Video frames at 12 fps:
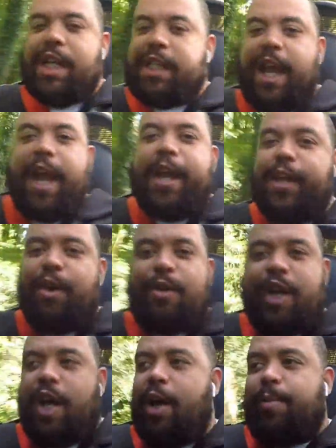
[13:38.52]
there ain't no
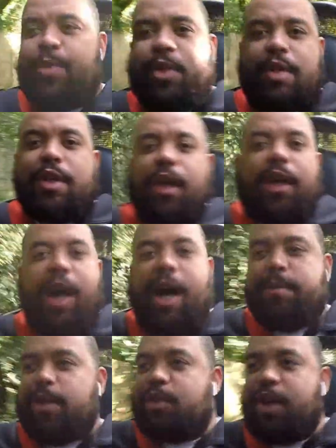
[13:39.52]
curbs.
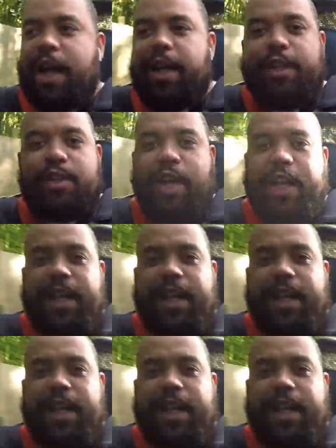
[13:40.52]
I'm just trying to enjoy